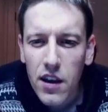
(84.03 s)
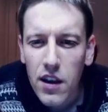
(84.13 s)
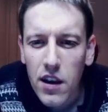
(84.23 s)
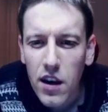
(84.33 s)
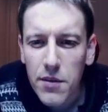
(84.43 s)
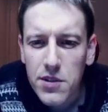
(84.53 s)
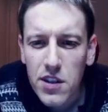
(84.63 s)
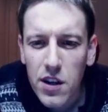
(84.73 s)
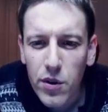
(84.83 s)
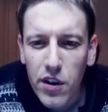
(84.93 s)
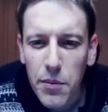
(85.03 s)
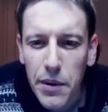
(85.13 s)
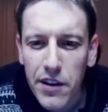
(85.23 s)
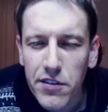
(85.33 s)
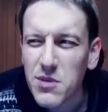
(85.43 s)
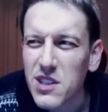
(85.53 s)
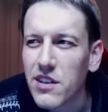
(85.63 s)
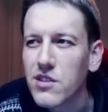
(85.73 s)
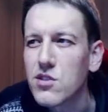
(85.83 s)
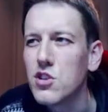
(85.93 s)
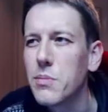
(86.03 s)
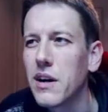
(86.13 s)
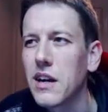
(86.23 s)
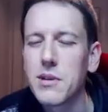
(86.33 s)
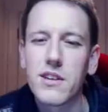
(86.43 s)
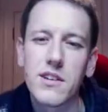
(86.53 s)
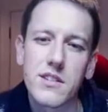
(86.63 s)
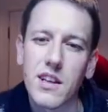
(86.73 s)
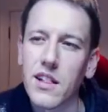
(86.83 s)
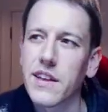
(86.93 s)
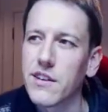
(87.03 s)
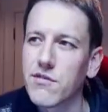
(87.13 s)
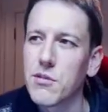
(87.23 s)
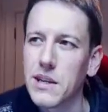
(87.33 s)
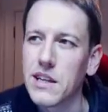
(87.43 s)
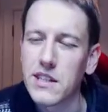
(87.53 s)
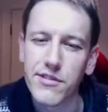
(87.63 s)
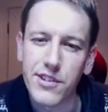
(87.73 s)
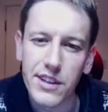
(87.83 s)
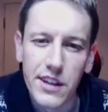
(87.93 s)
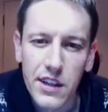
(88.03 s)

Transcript: I'm just going to worry about it from 0 to 2 pi because it'll then repeat every